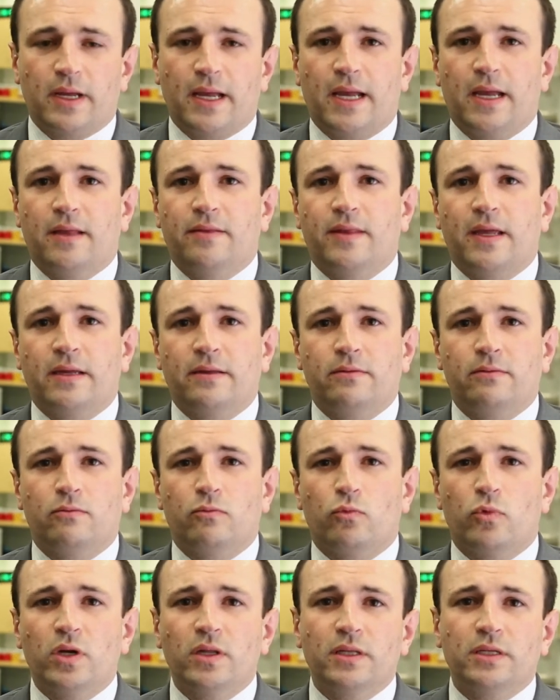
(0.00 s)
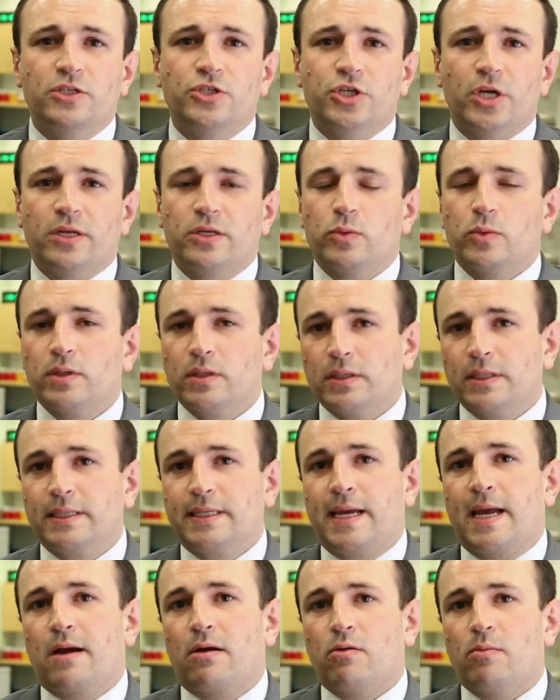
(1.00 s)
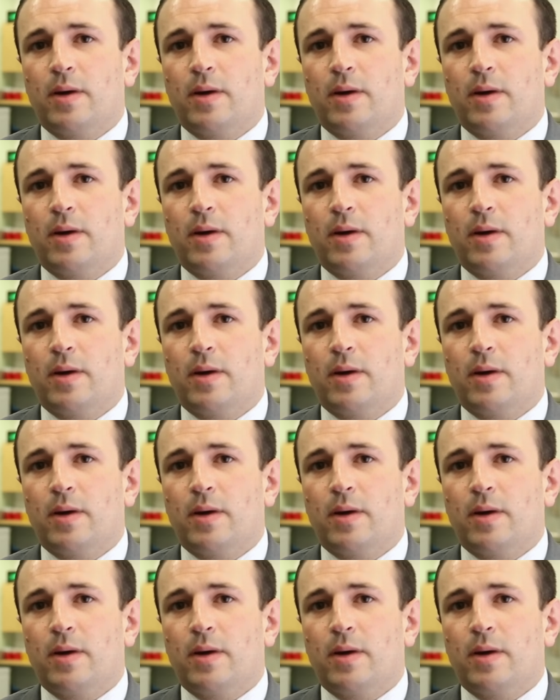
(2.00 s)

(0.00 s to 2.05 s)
and they really genuinely care